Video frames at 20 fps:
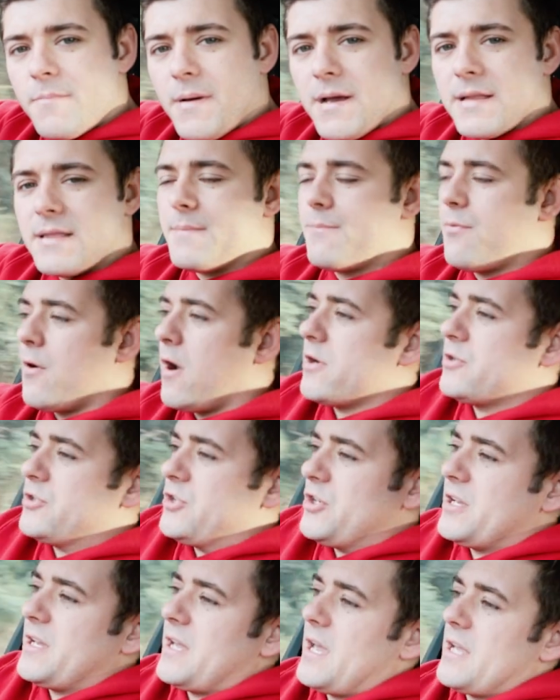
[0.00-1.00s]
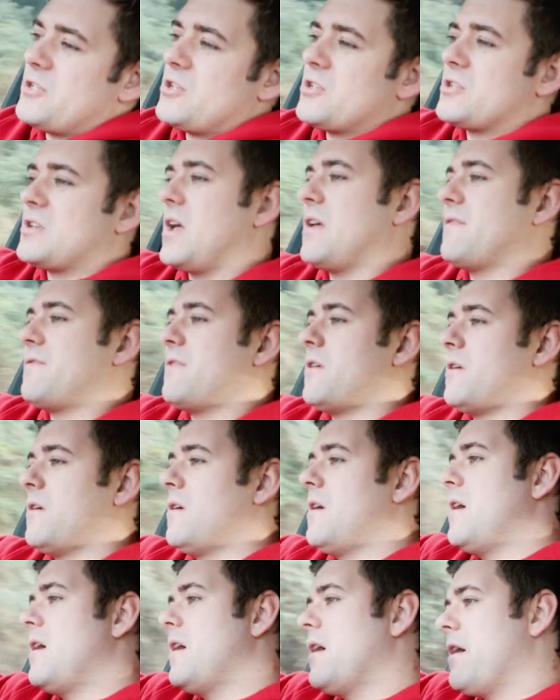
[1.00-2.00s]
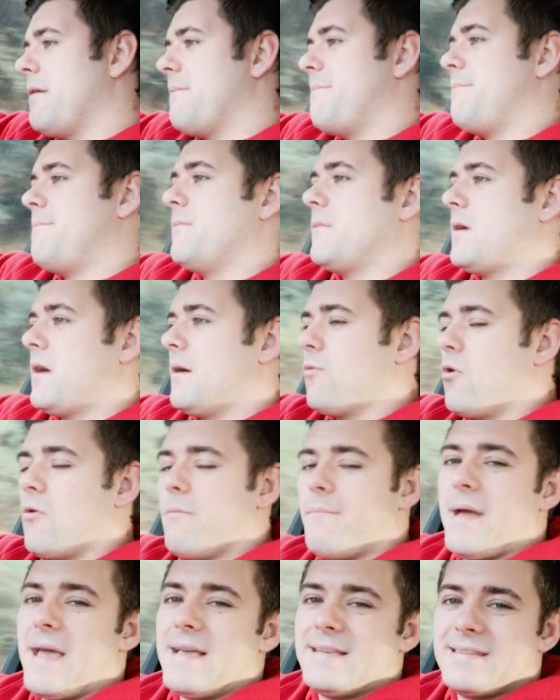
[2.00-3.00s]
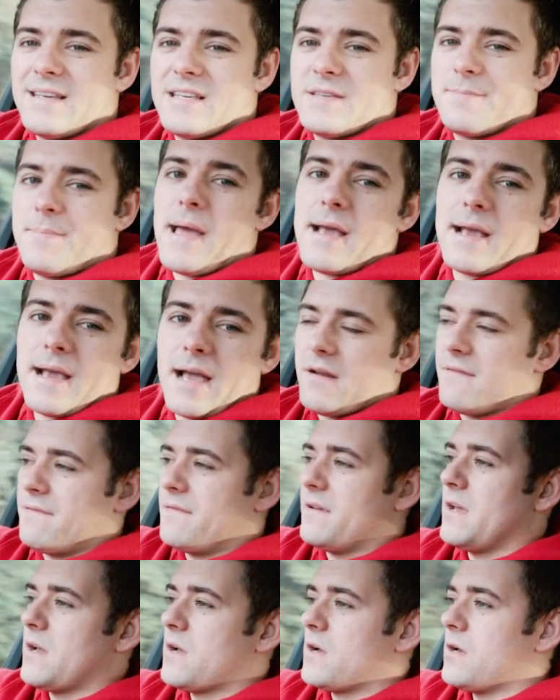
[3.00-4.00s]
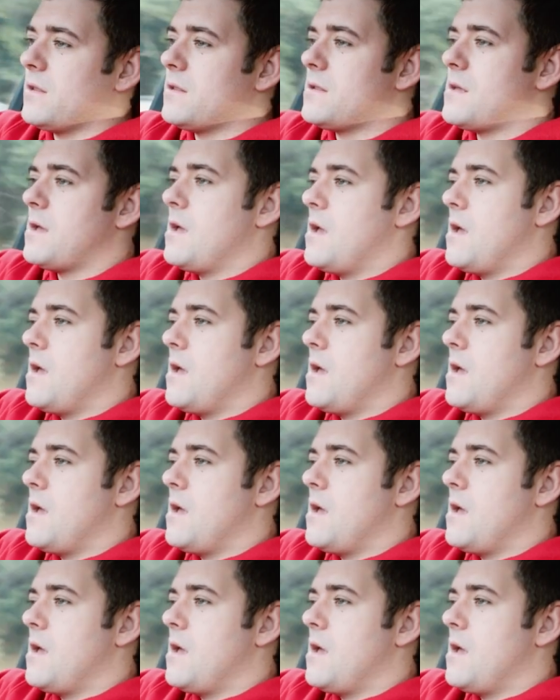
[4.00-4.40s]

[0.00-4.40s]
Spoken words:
too badly priced. You can get yourself a more basic spec kind of vehicle.